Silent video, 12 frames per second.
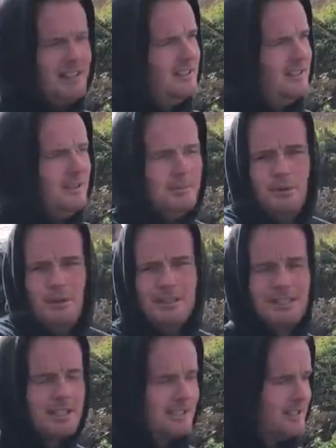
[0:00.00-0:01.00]
You know, the
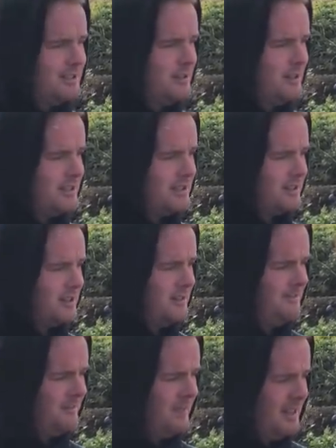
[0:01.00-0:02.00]
boys, let's do it. So
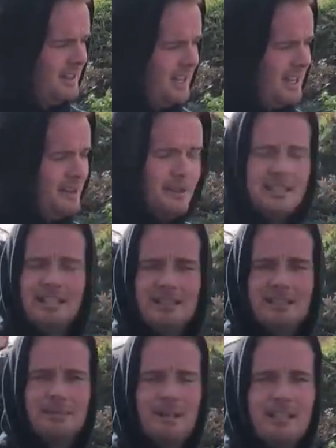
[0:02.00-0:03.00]
anyways, leave
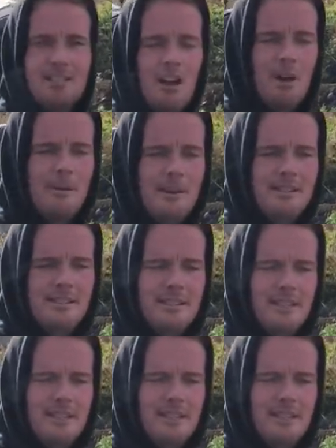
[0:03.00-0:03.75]
some nice comments.